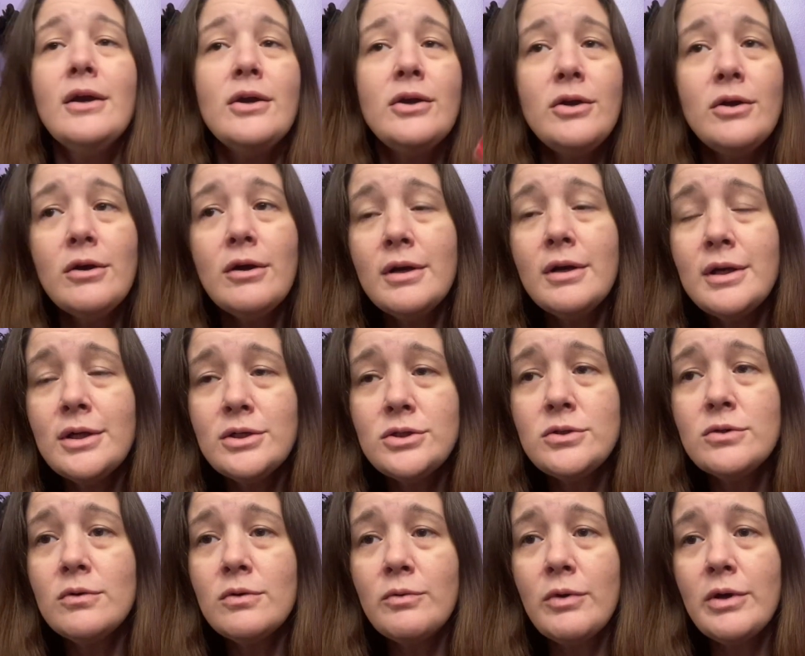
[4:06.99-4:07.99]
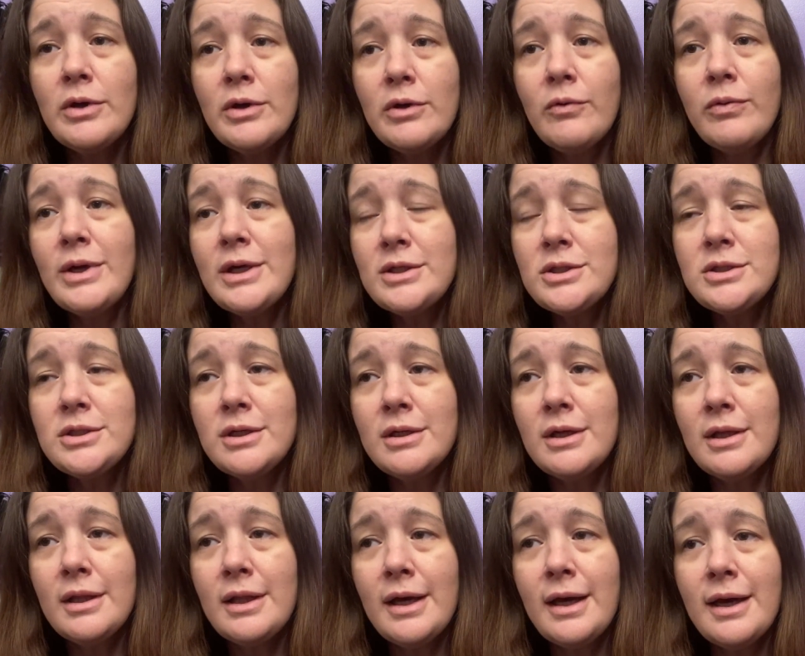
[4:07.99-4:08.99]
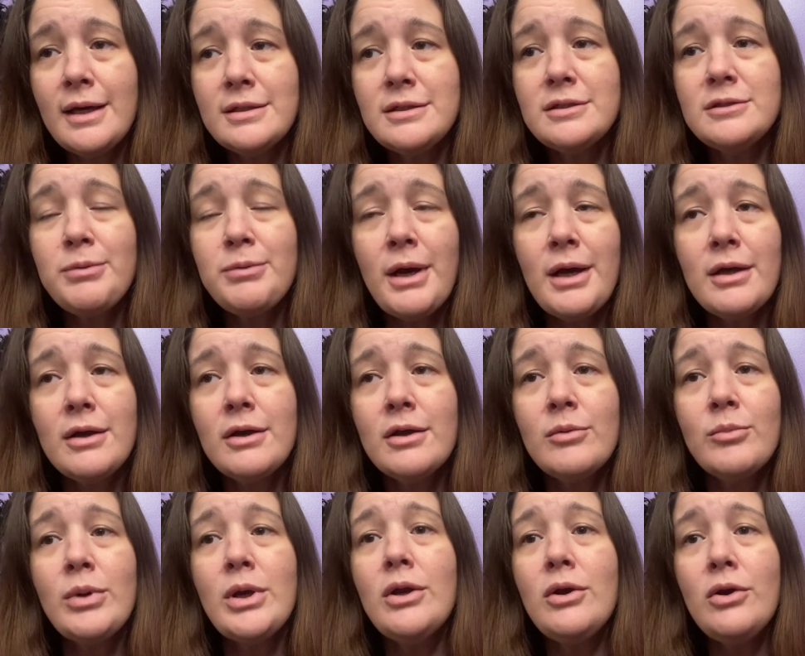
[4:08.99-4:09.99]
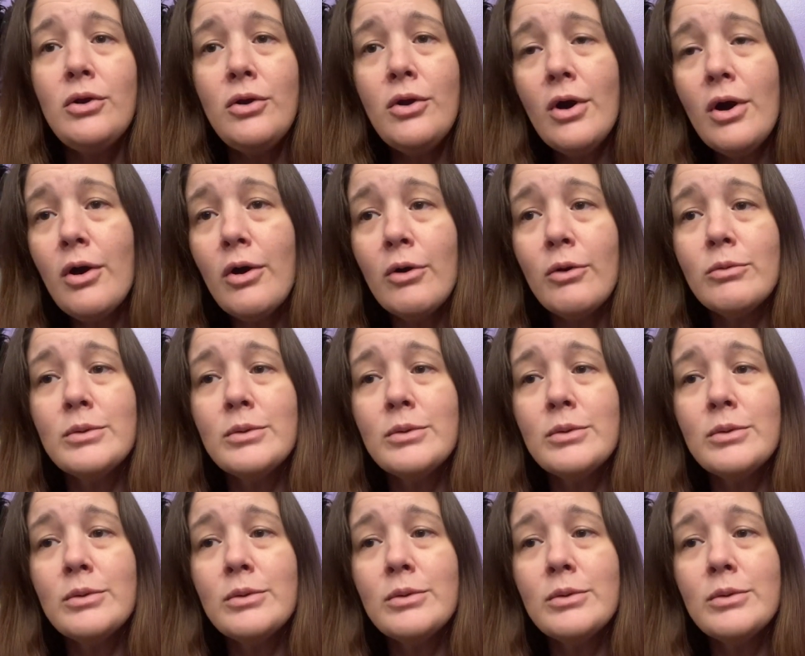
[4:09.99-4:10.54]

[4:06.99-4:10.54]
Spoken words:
your initial question to that is probably going to be no.